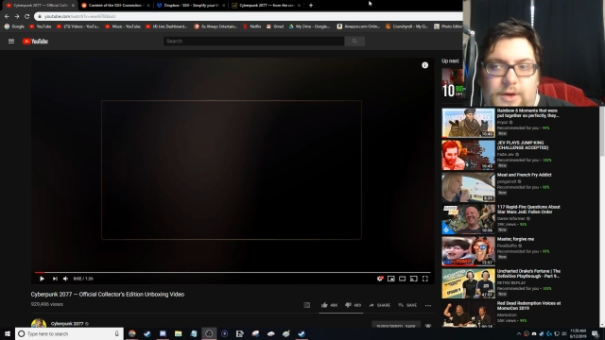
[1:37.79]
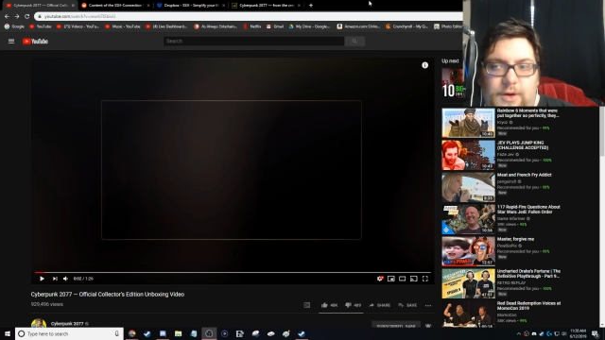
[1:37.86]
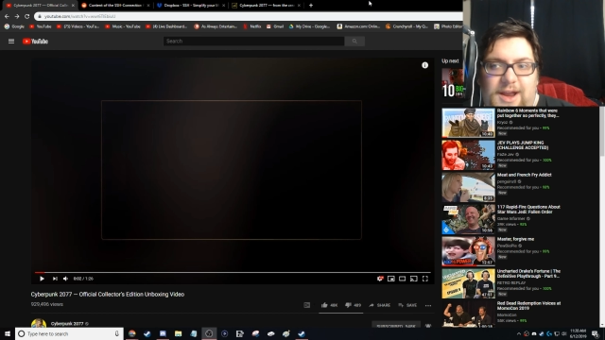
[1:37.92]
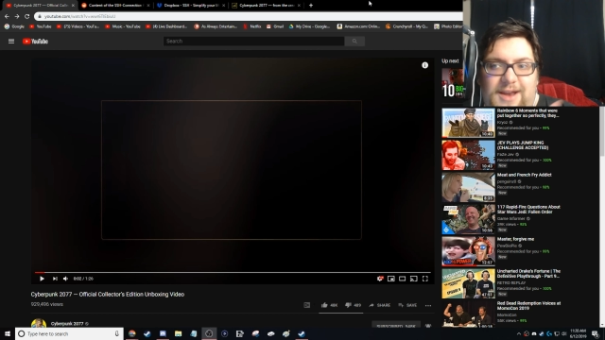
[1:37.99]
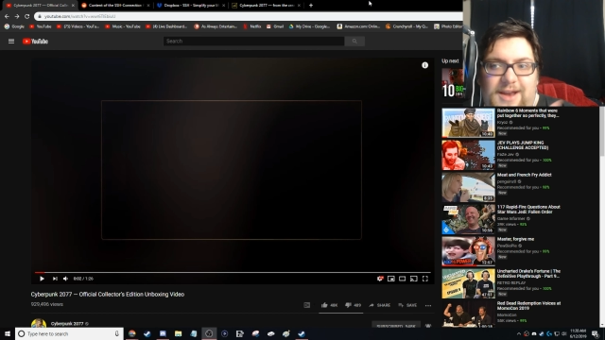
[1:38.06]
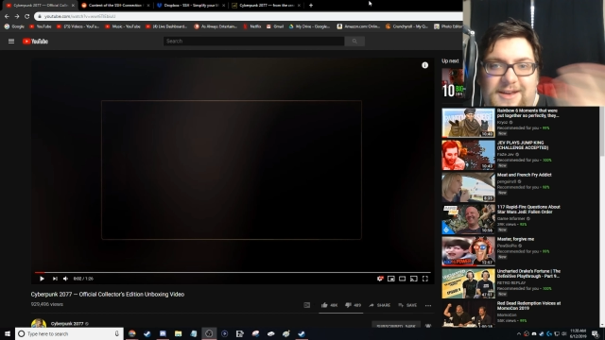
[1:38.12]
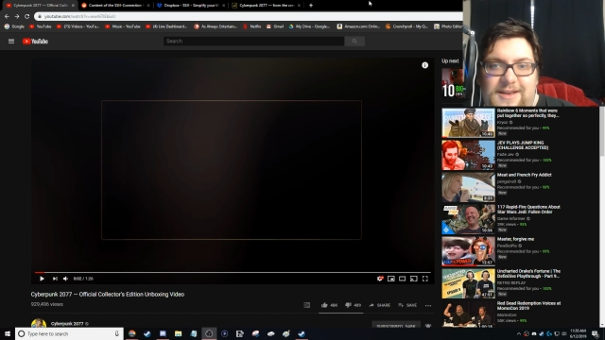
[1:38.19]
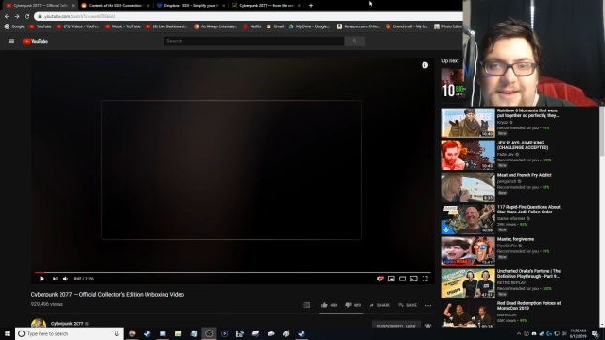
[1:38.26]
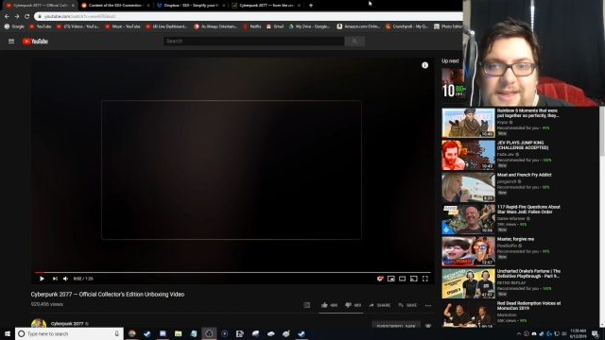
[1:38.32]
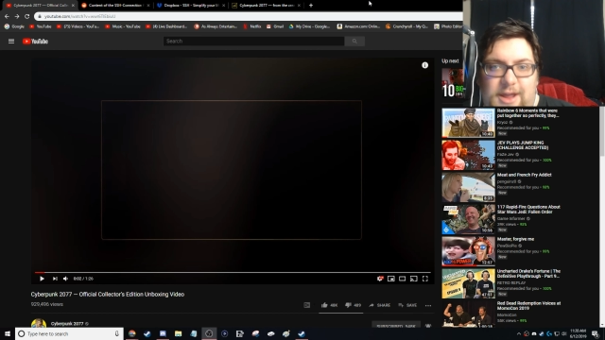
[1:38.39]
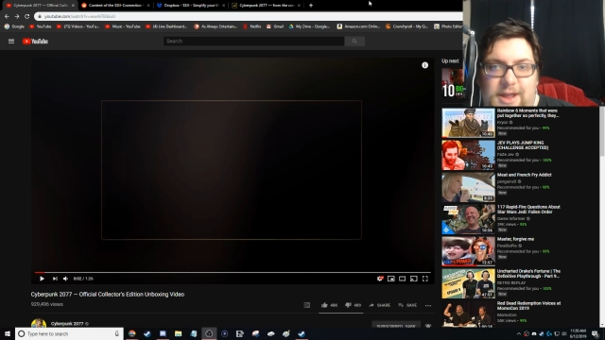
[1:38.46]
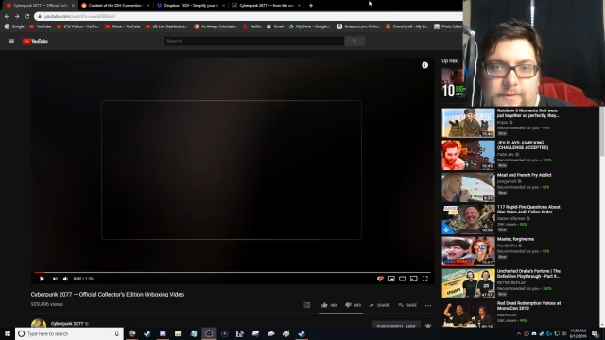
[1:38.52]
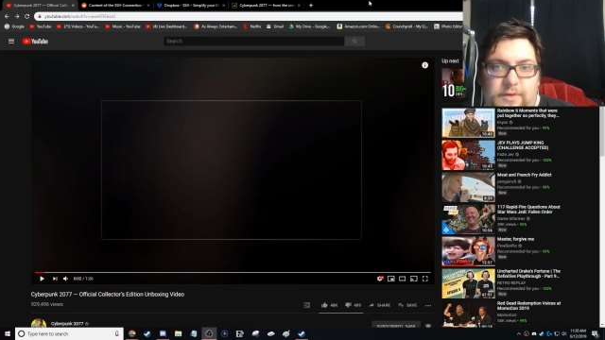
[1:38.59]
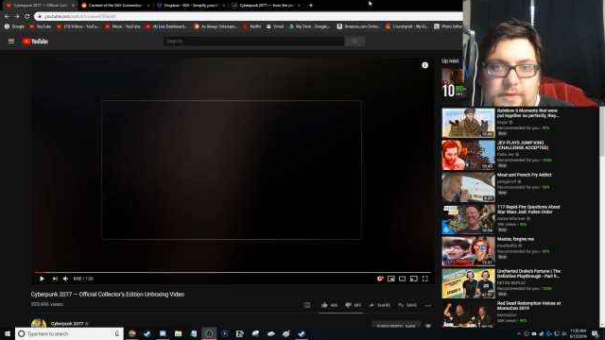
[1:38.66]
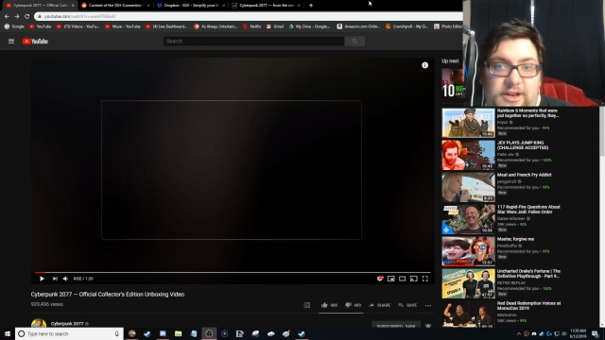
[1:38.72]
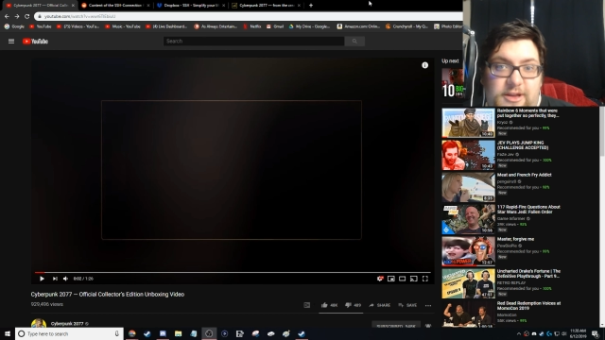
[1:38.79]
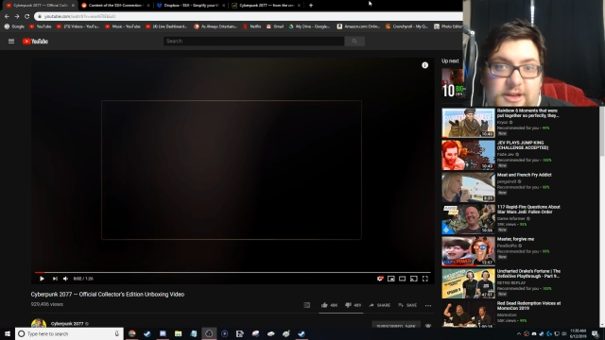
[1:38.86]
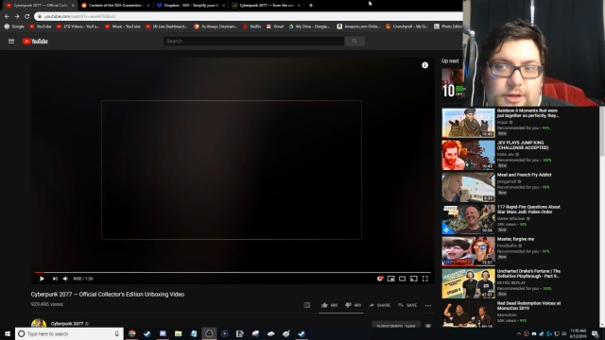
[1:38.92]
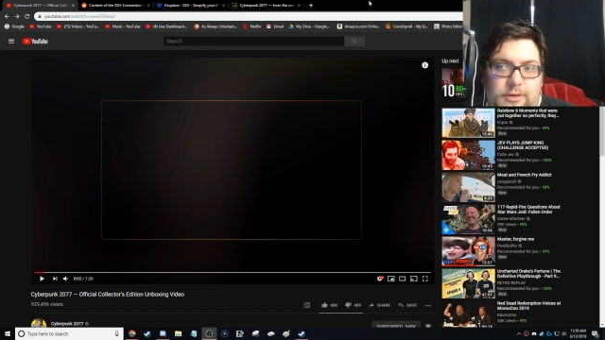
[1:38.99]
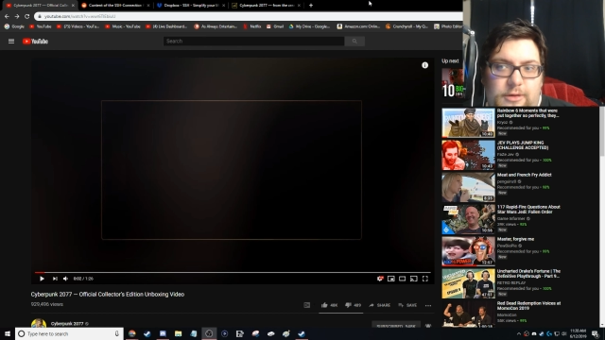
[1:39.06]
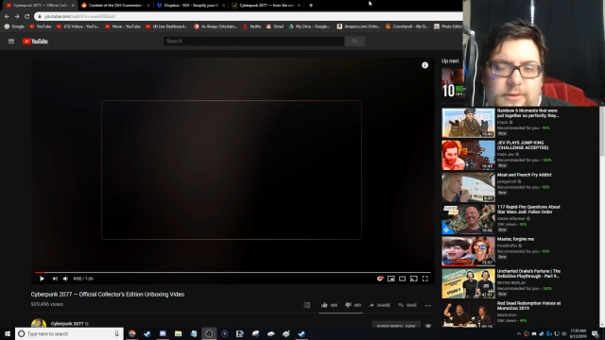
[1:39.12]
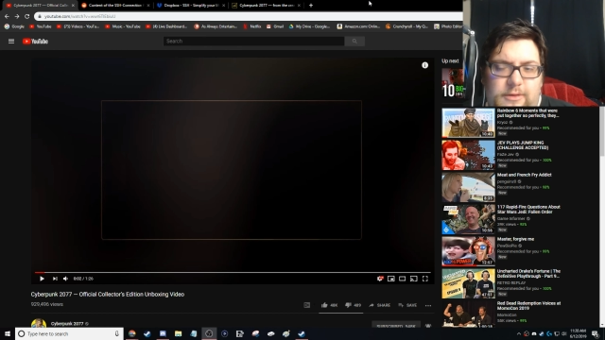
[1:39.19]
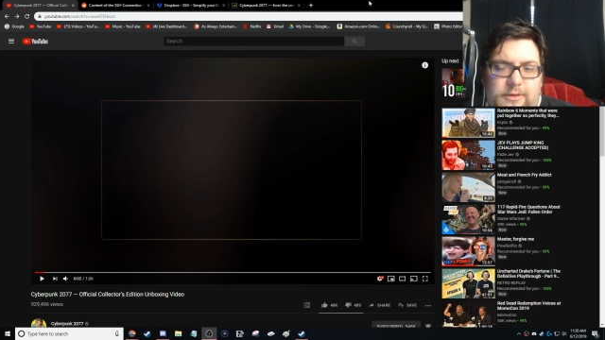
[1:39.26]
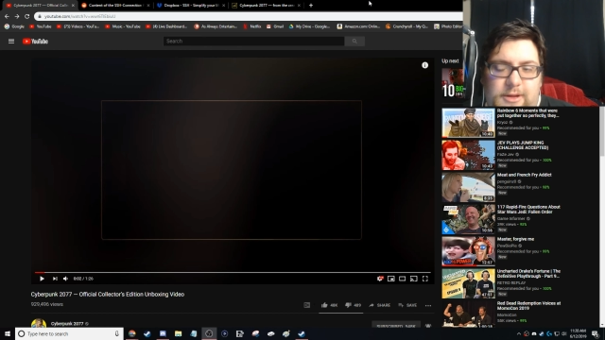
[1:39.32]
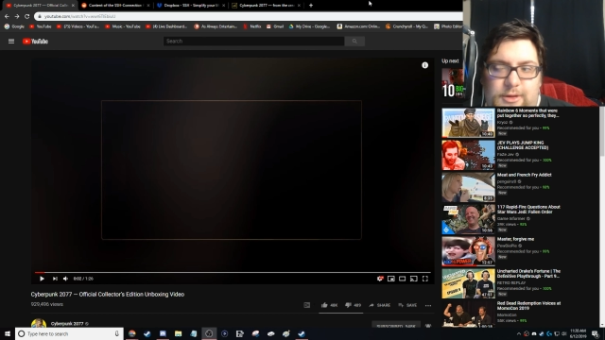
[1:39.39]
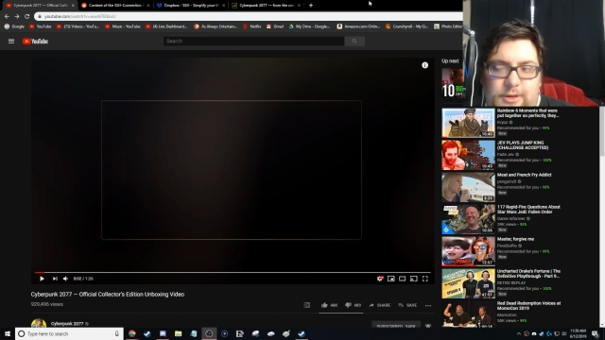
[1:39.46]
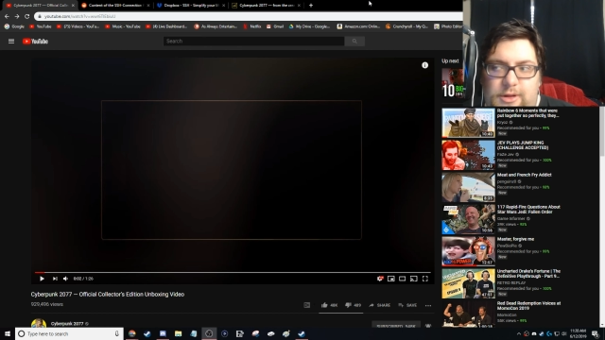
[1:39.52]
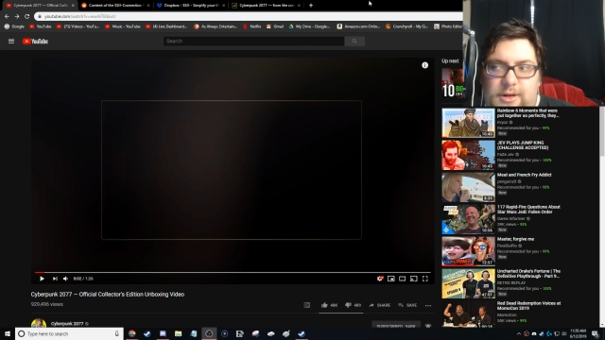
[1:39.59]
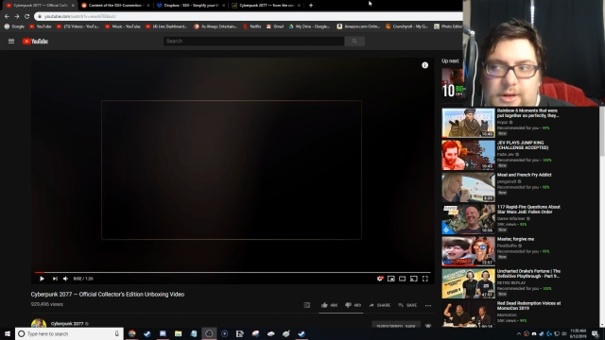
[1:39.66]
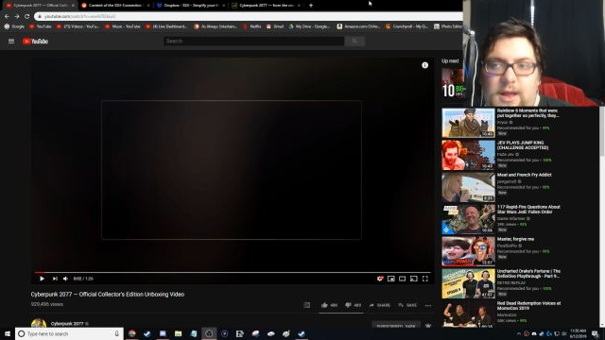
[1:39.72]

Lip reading: and I didn't care for the digital edition.